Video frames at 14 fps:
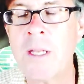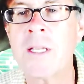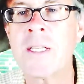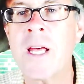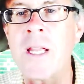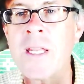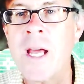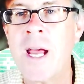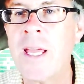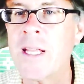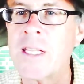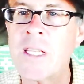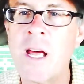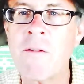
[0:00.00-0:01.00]
It does not die.
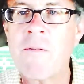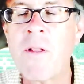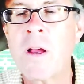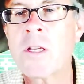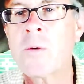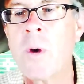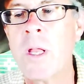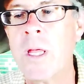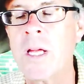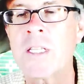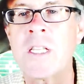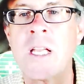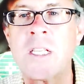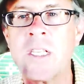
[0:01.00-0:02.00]
It's not fluctuating.
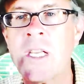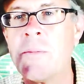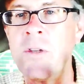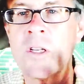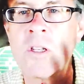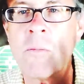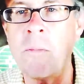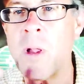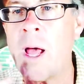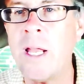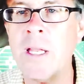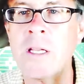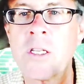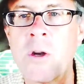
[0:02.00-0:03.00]
It's not subject to
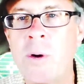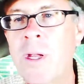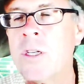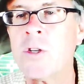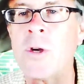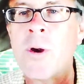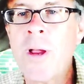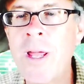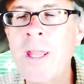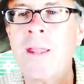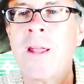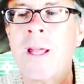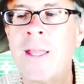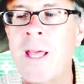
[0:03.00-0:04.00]
blindness or injury or
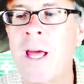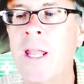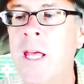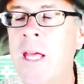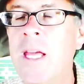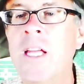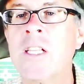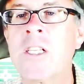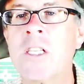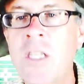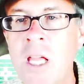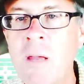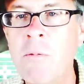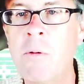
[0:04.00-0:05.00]
anything like that. It's
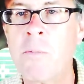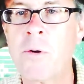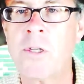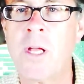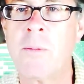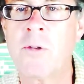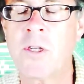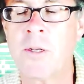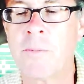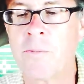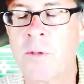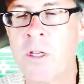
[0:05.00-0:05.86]
stable perception.